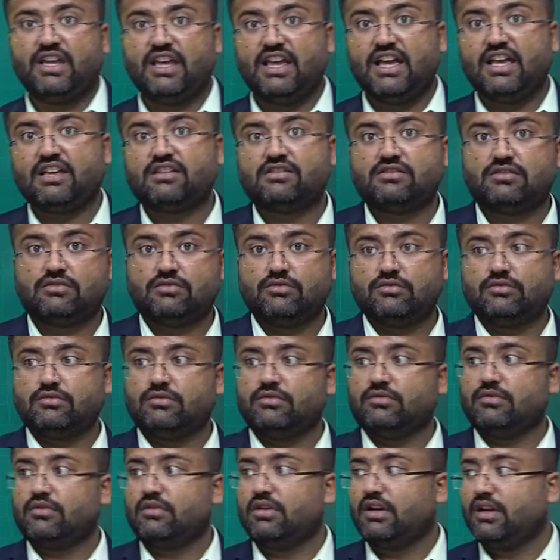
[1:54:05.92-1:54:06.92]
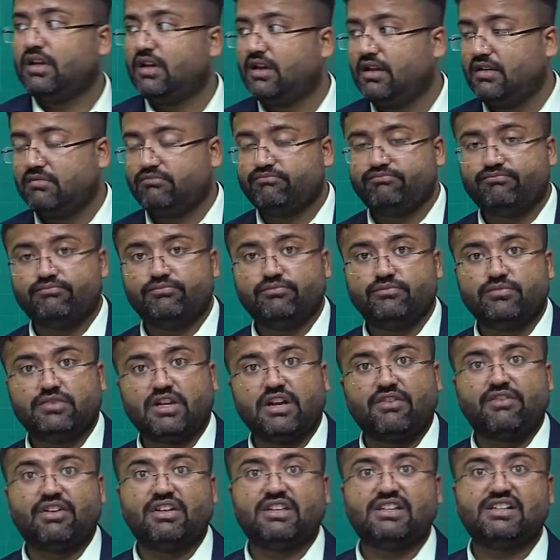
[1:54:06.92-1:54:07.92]
he has to
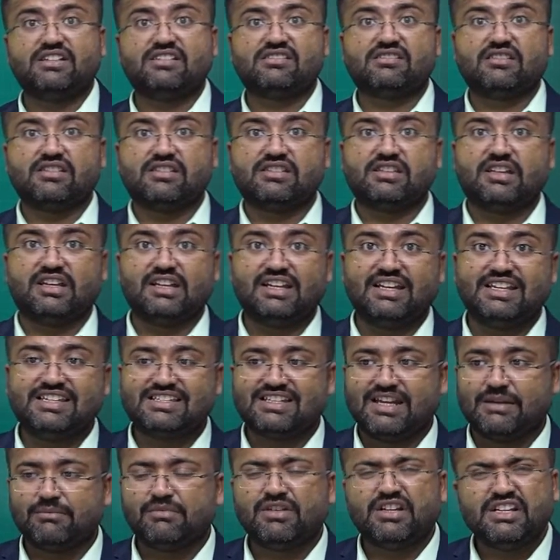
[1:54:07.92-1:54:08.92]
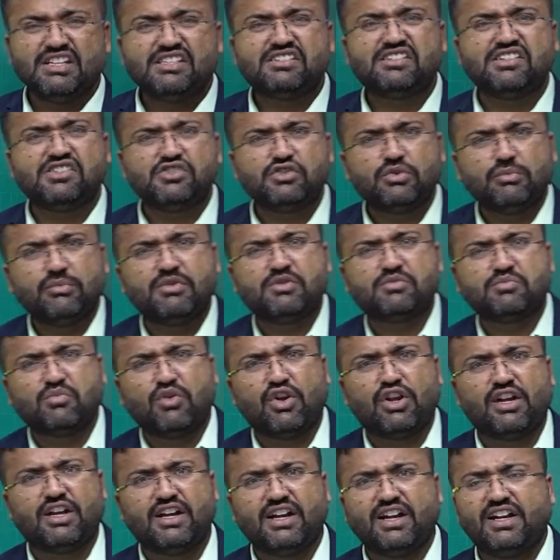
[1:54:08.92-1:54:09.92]
cover the distance in the least time, the distance should be
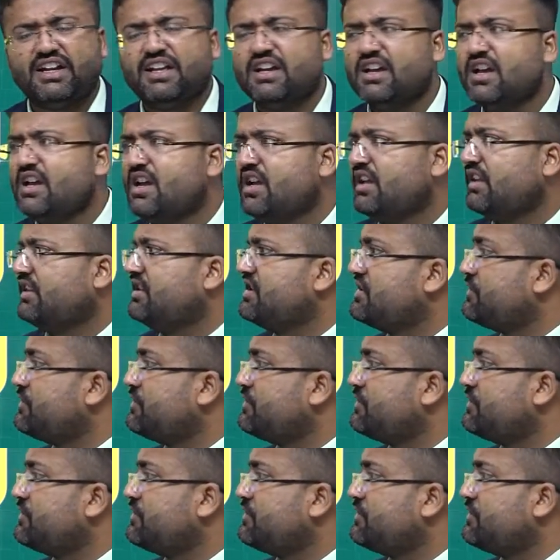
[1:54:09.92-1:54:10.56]
smaller, right? The